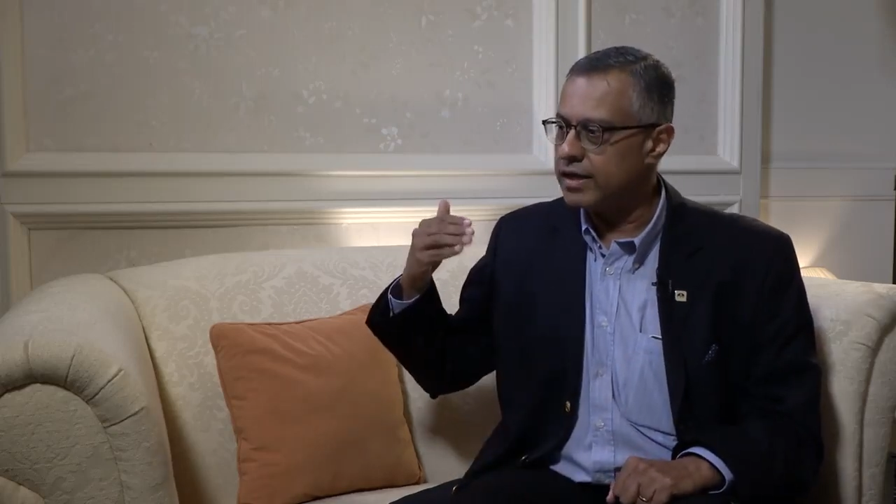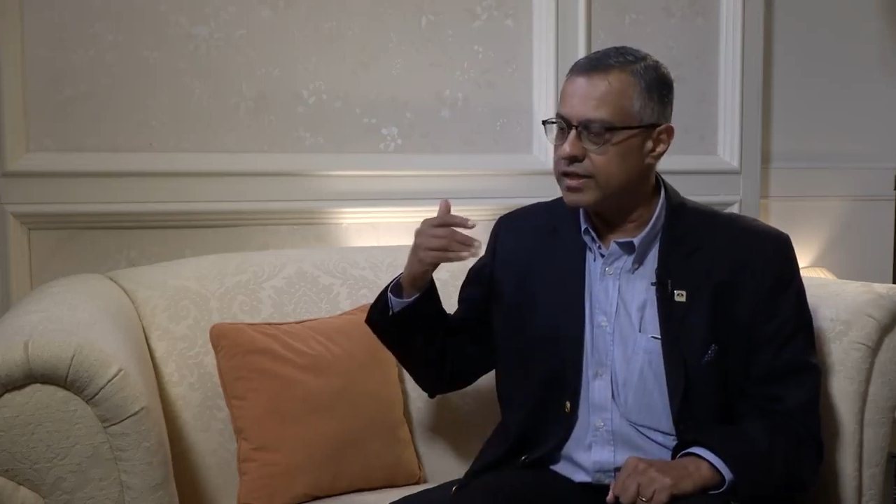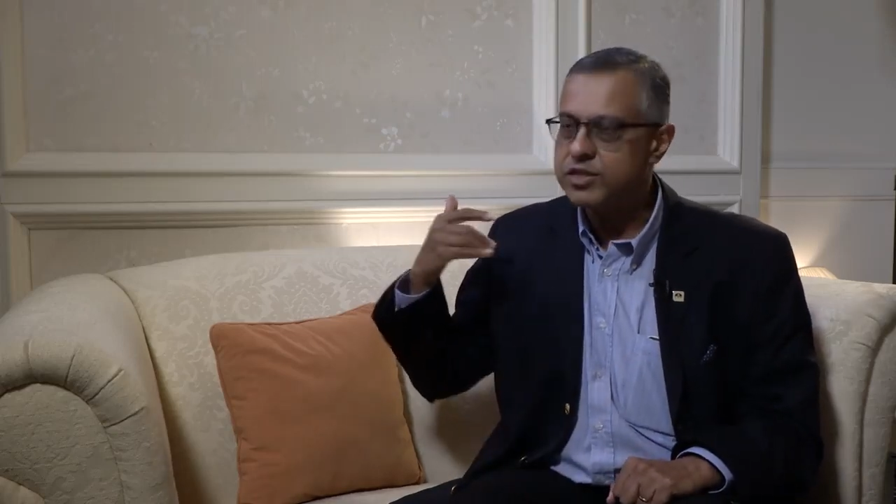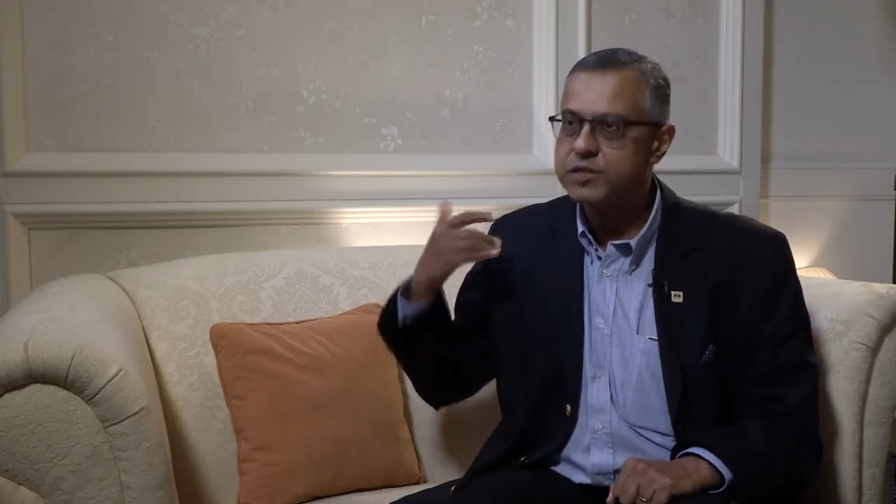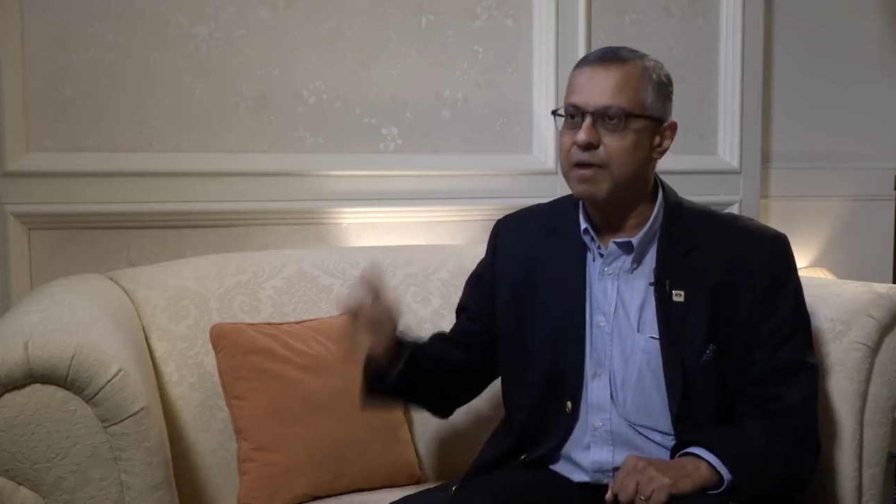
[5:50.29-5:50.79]

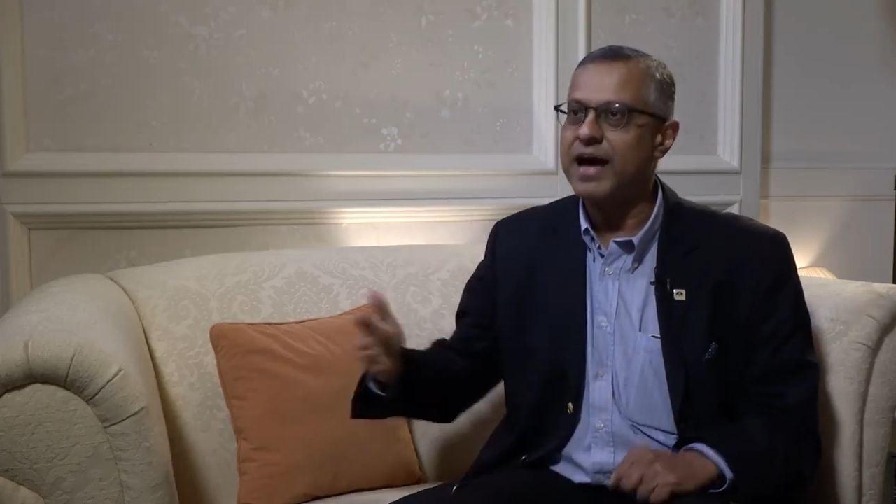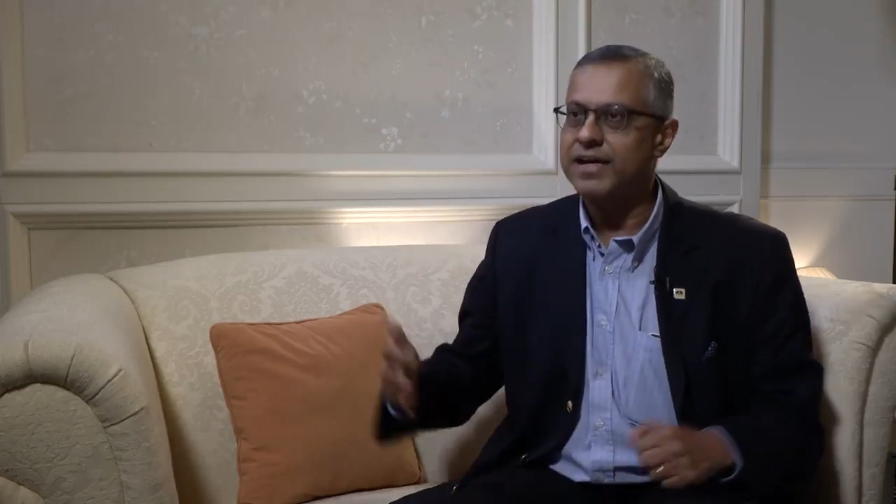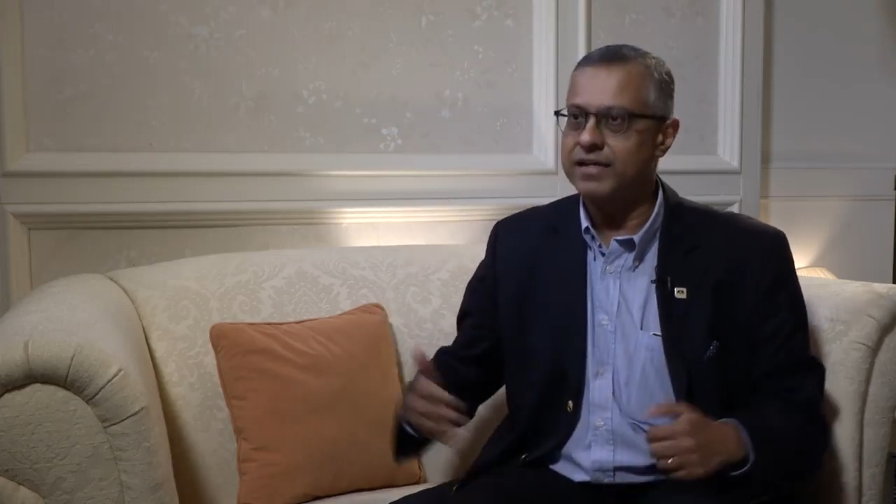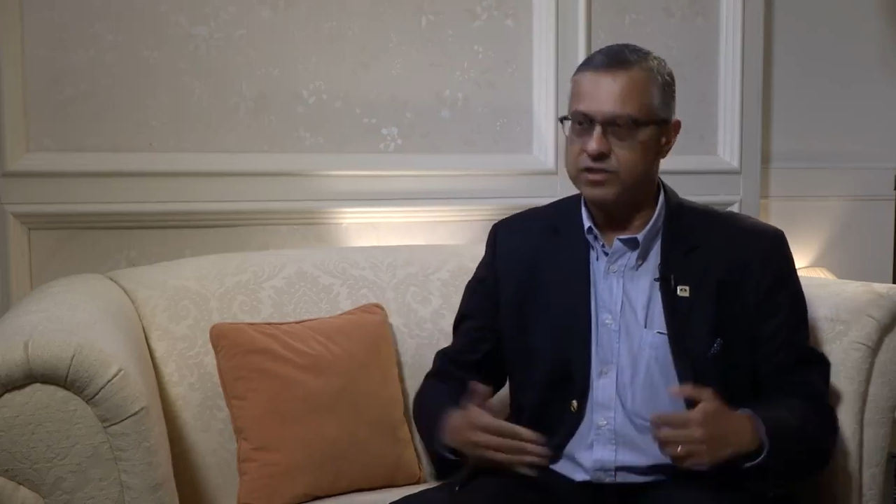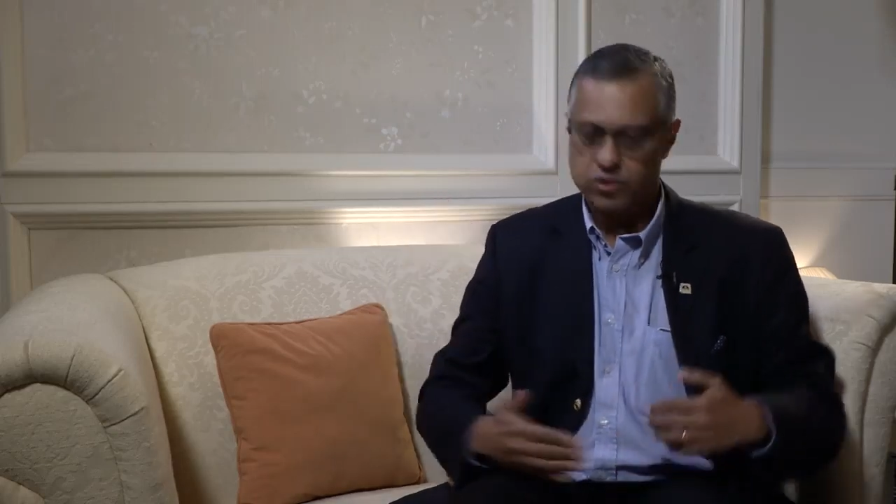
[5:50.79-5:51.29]

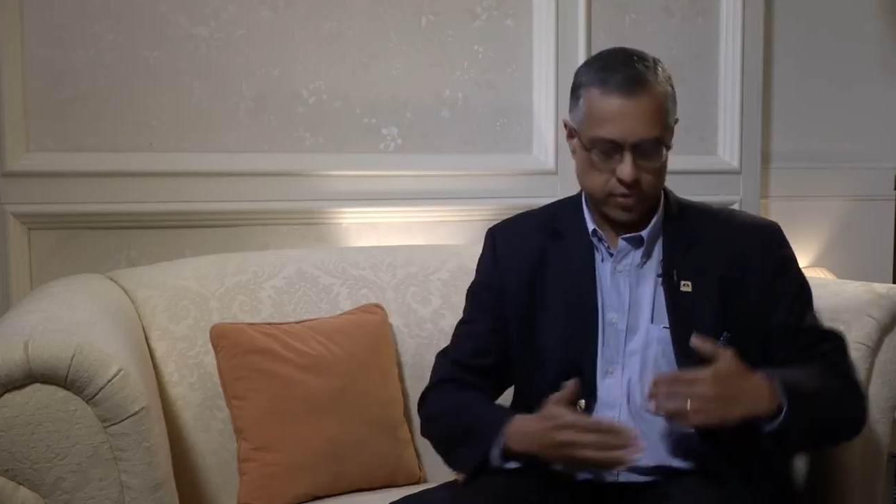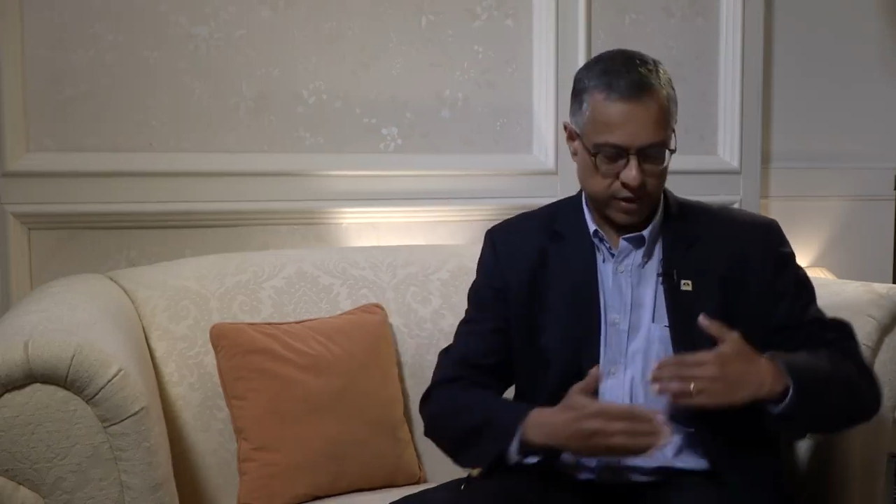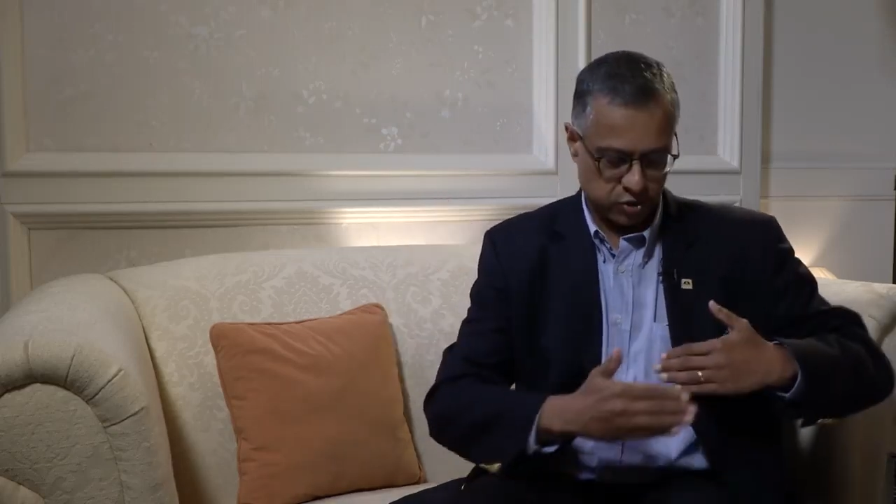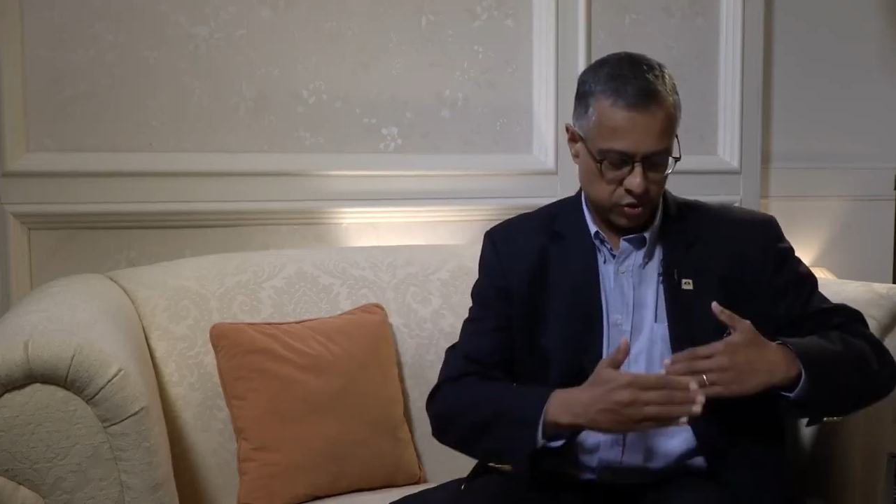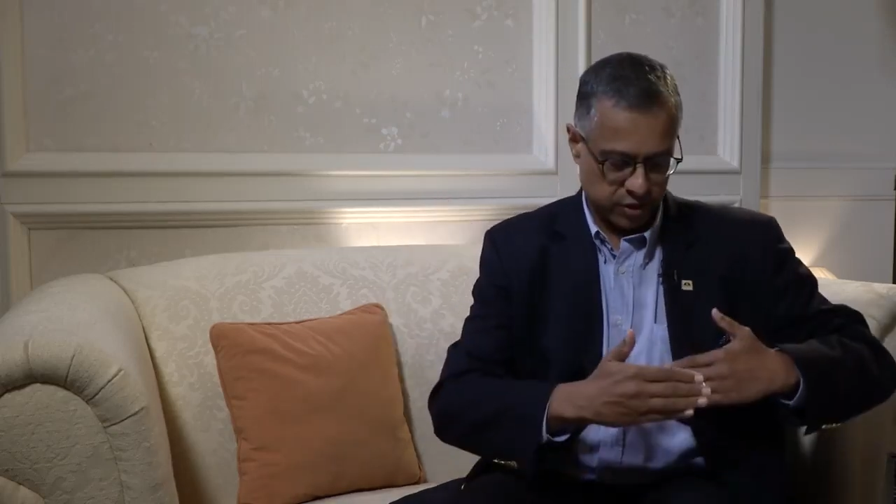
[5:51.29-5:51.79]
inspired to
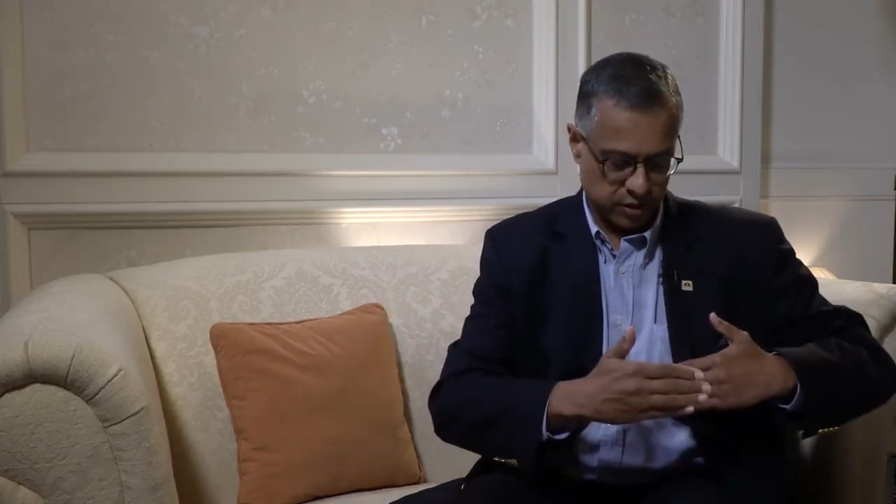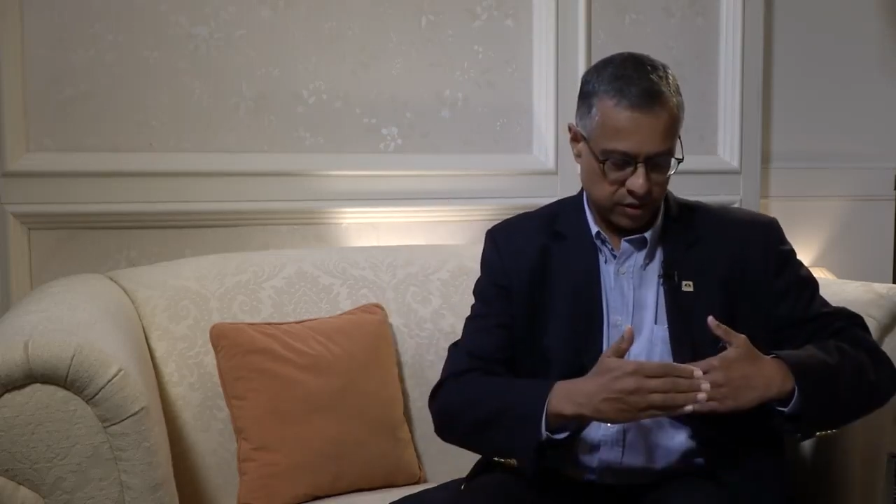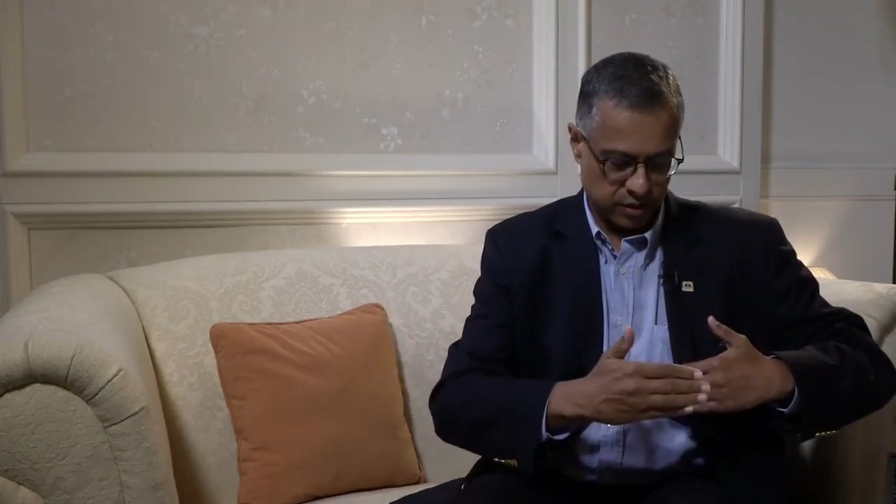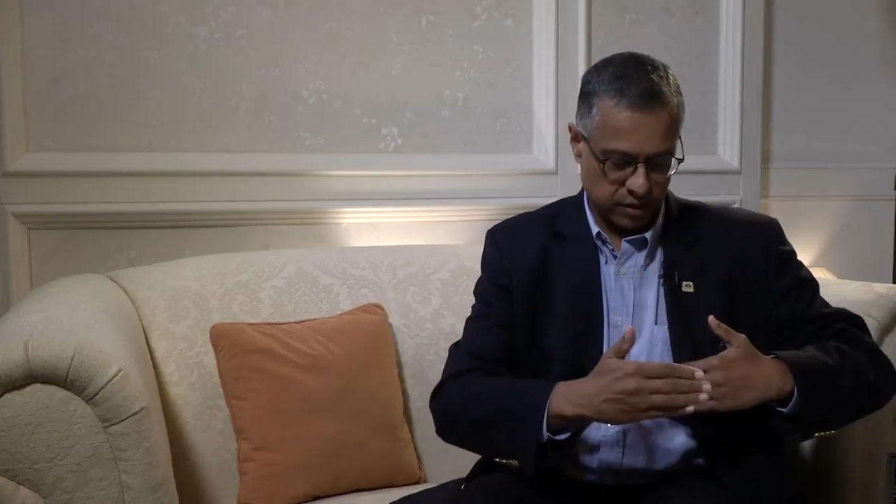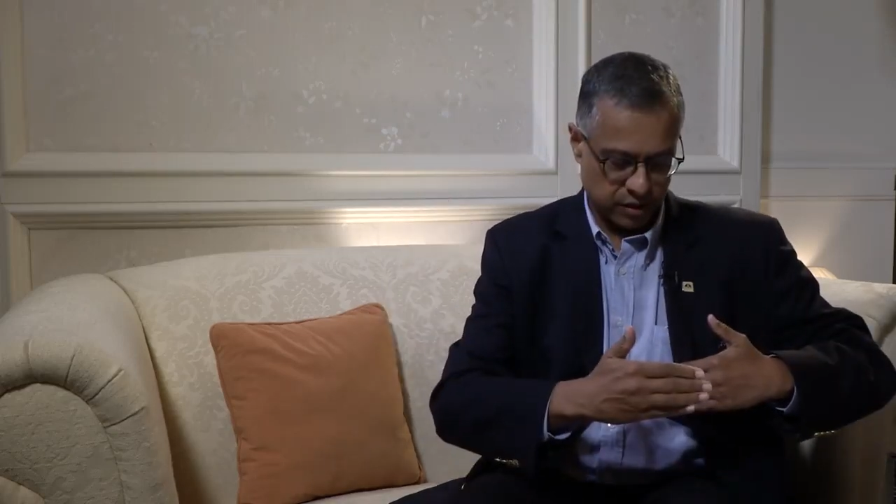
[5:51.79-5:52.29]

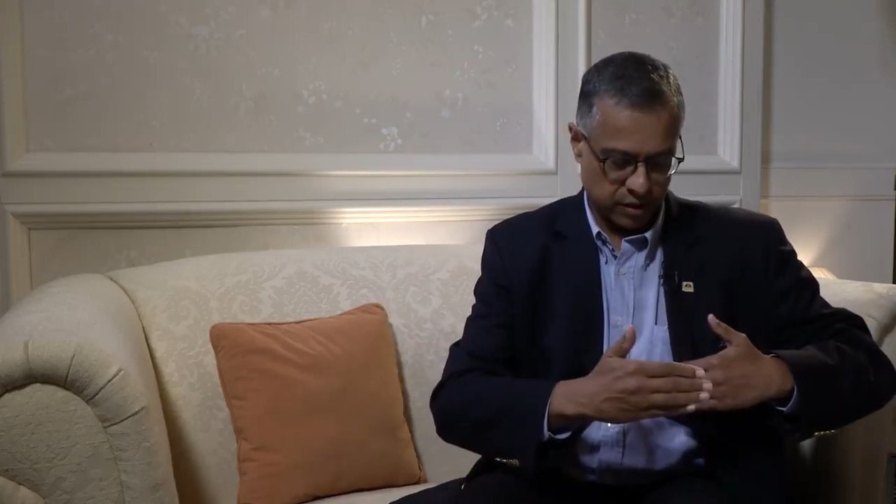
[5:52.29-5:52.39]
actually